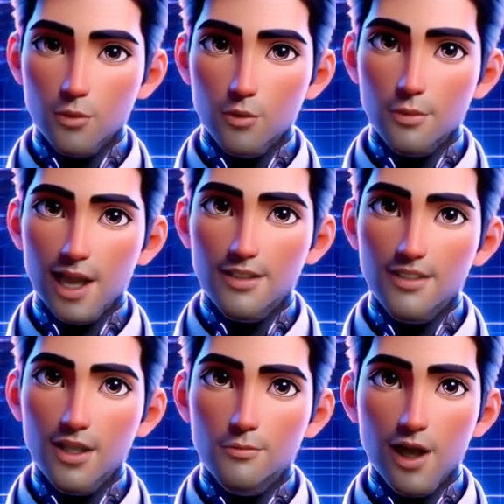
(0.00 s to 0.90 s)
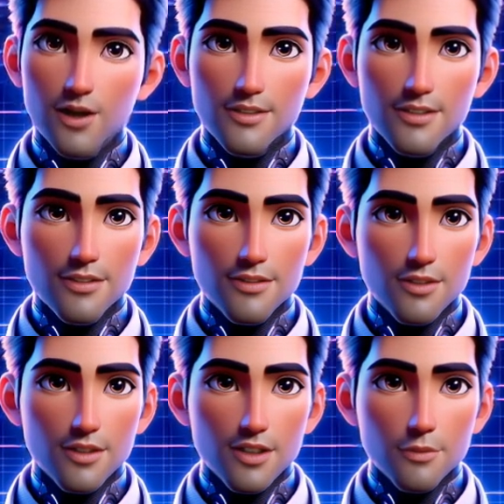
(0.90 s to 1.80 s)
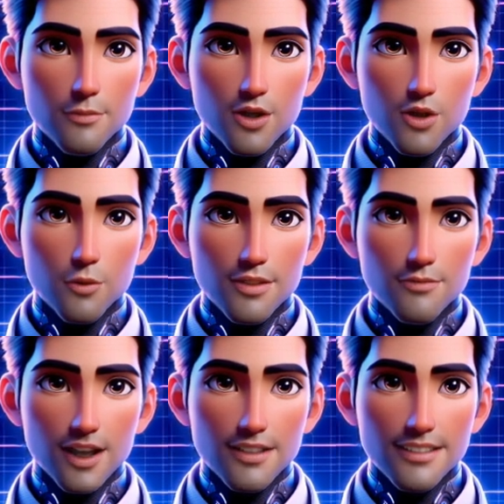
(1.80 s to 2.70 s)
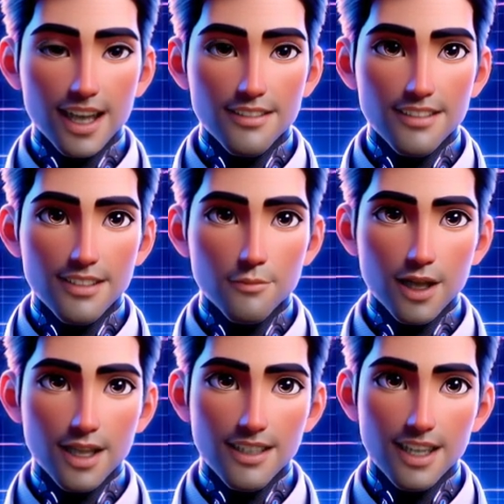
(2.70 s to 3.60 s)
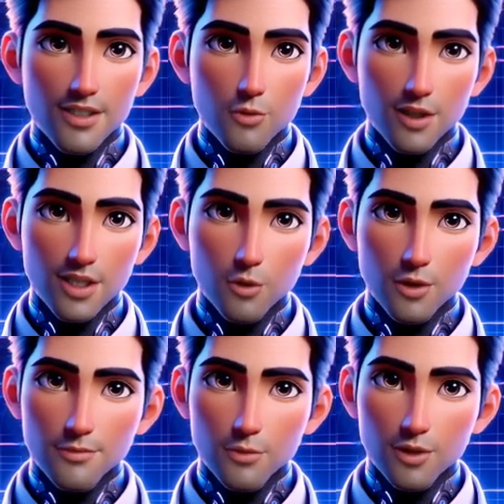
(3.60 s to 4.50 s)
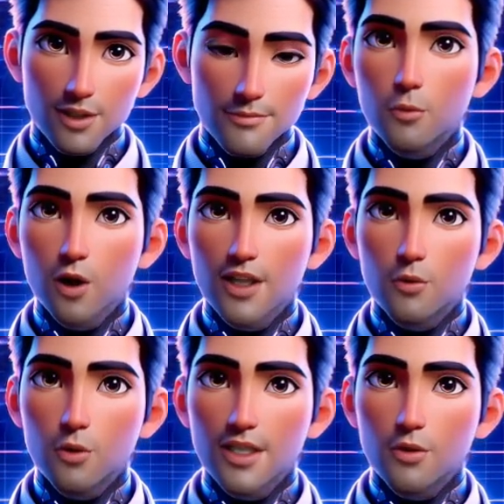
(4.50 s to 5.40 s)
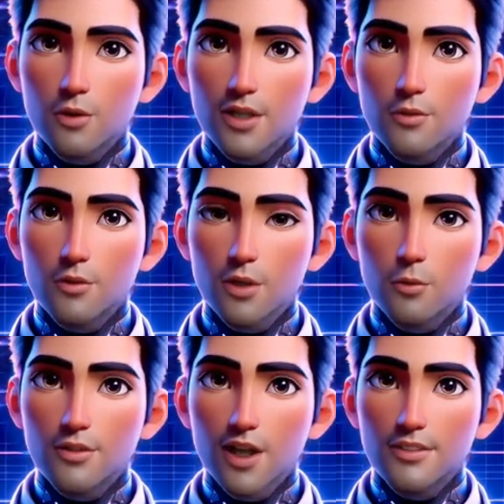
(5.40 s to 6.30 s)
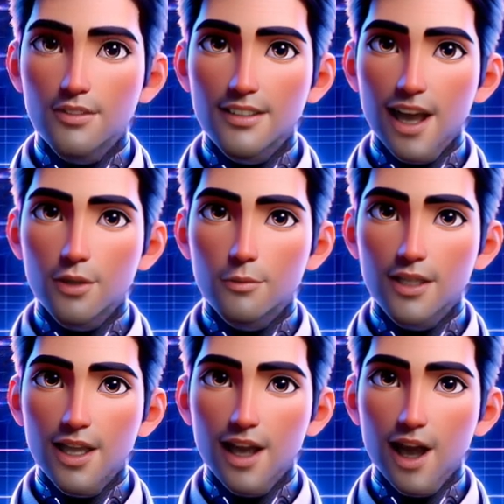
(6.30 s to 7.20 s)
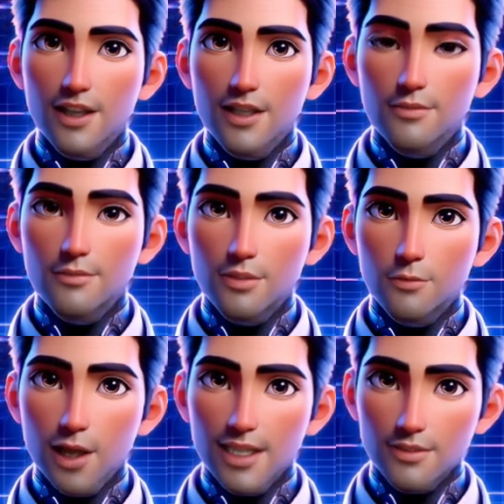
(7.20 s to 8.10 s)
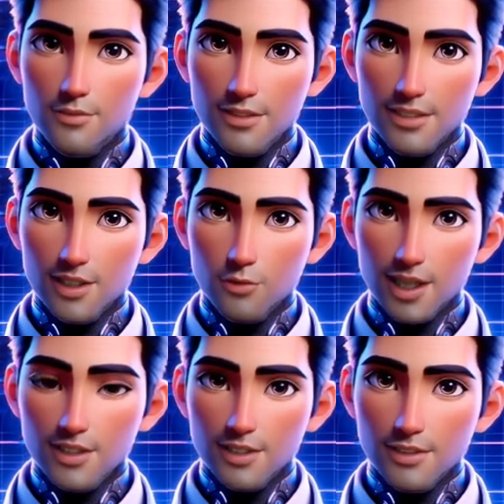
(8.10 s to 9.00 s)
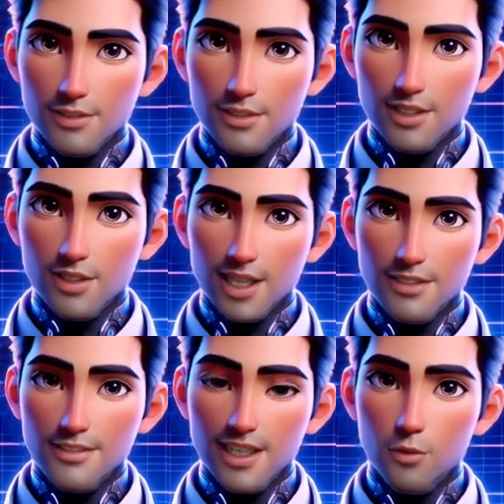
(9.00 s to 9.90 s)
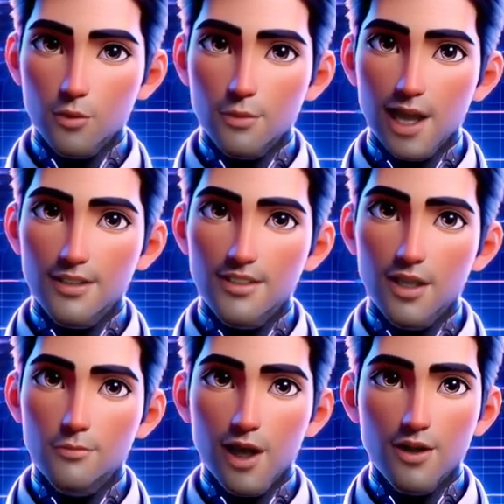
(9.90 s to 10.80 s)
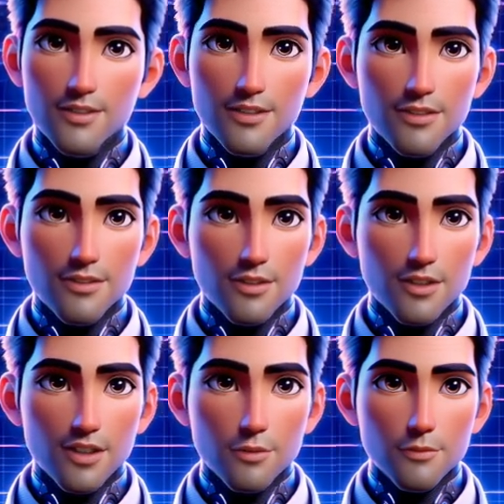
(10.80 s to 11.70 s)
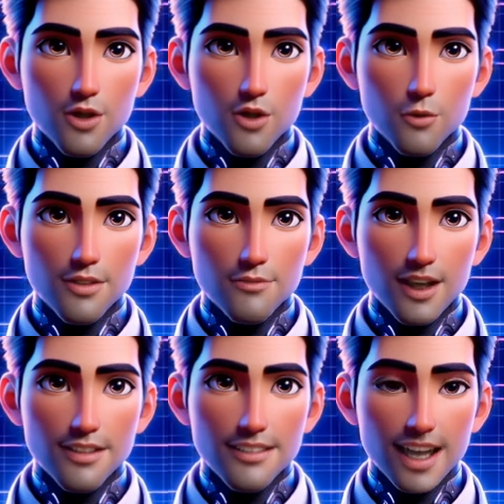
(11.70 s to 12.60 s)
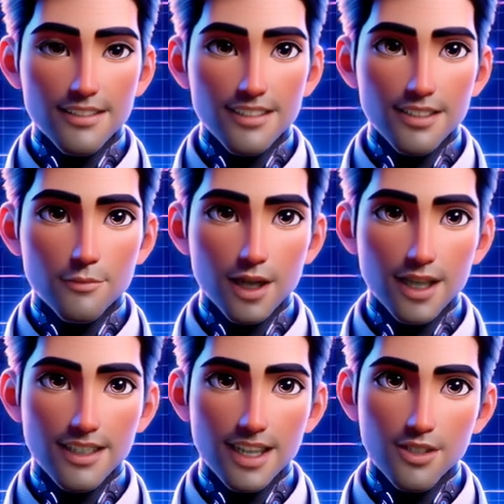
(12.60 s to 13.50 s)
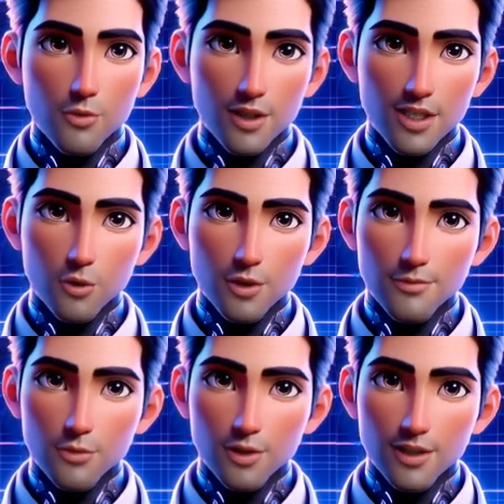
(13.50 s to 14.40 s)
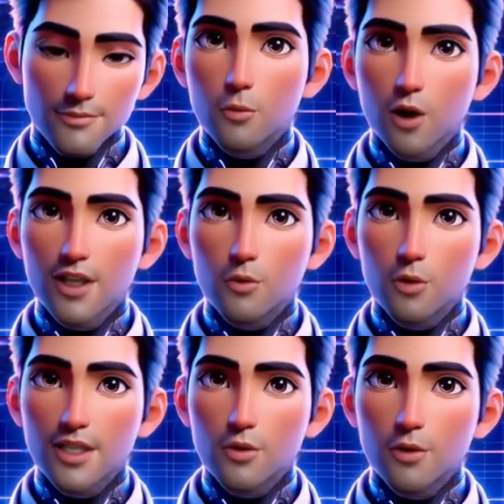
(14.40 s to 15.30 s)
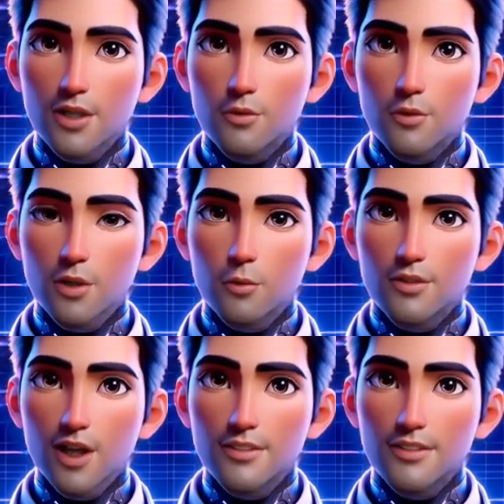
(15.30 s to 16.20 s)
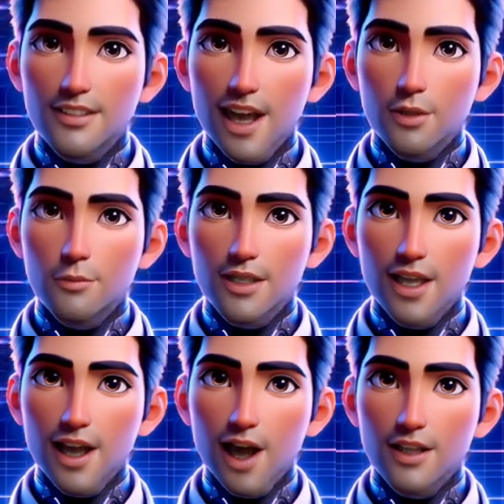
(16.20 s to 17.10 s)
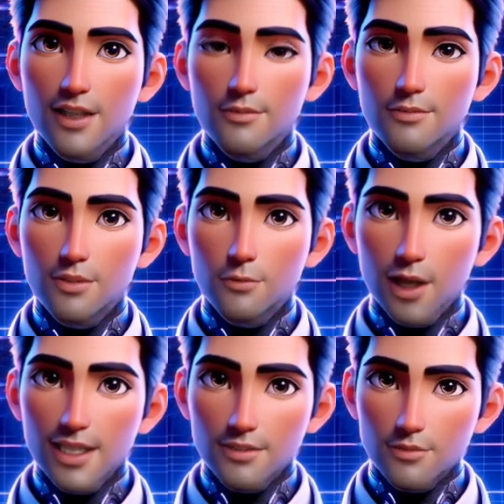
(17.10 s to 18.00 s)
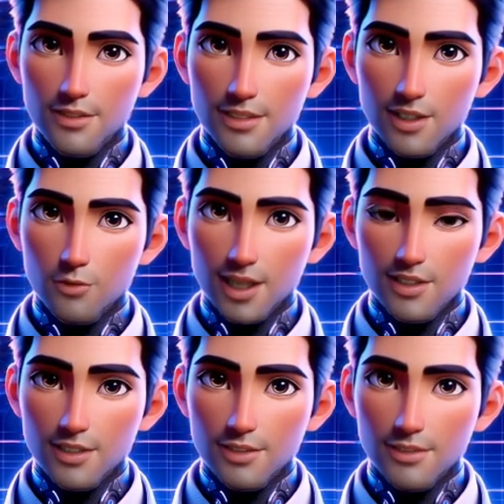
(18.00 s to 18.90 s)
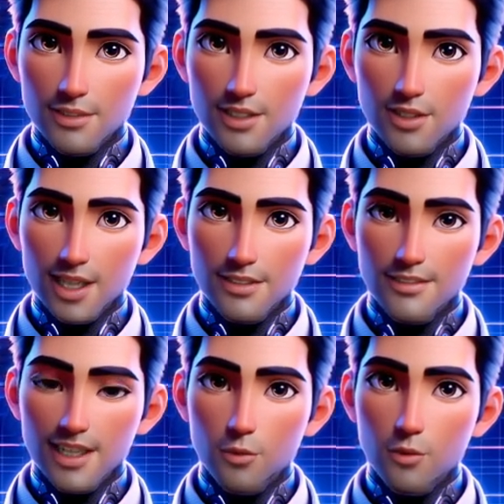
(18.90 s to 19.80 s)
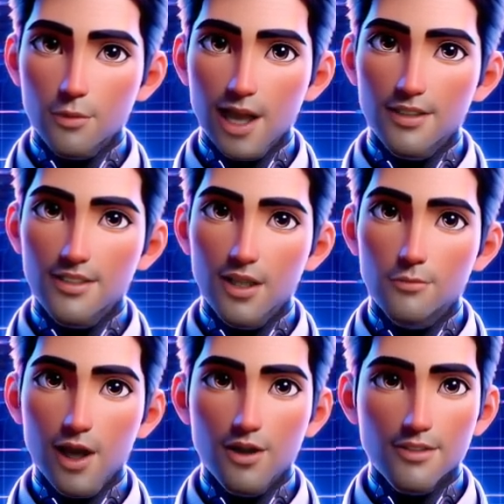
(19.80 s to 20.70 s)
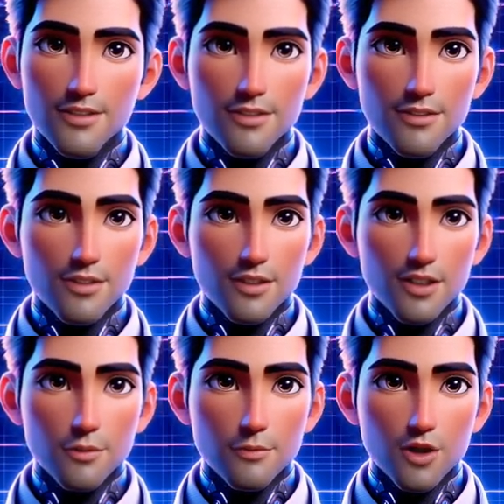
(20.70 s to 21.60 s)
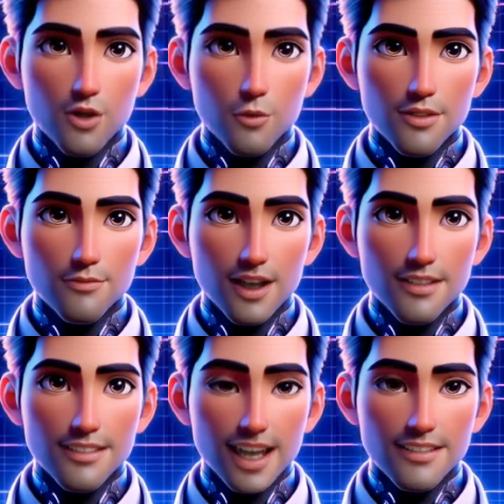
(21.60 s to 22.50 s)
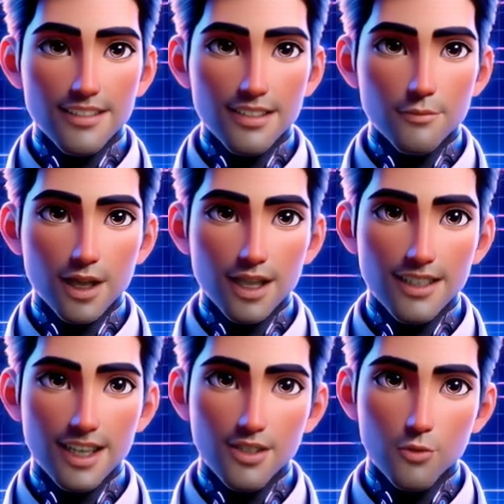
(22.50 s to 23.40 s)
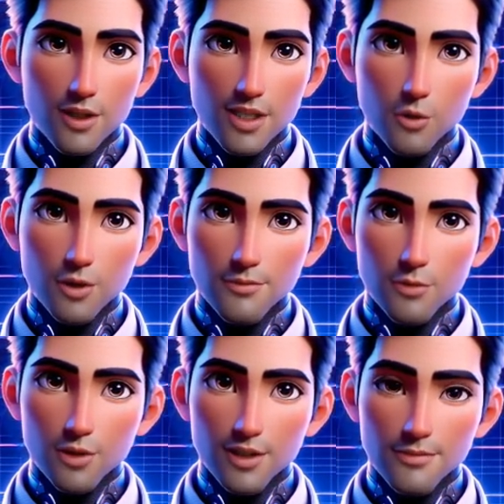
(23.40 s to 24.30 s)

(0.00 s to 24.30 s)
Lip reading: I tackled a broad and complex subject to draft an email with ChatGPT's help. For instance, when welcoming a new team member, I might ask ChatGPT craft an introductory email. If I'm the boss, I'll send a welcome note, or as a colleague, simply introduce myself. The generated email might start with "Dear Name, welcome to the team," and include details like the sender's position.